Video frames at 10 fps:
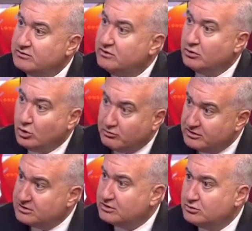We
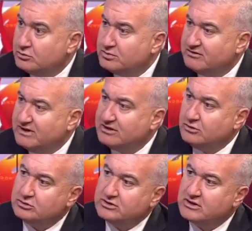offered to provide
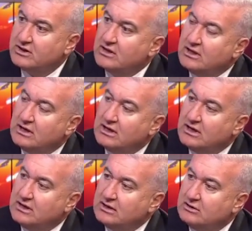all
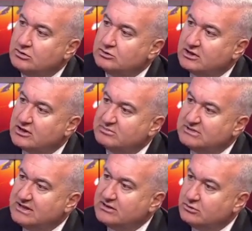the
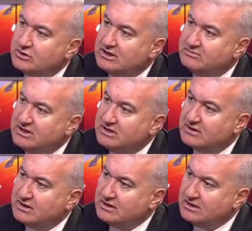supplies to the
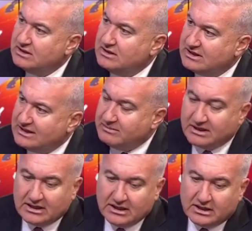Armenians in Karabakh.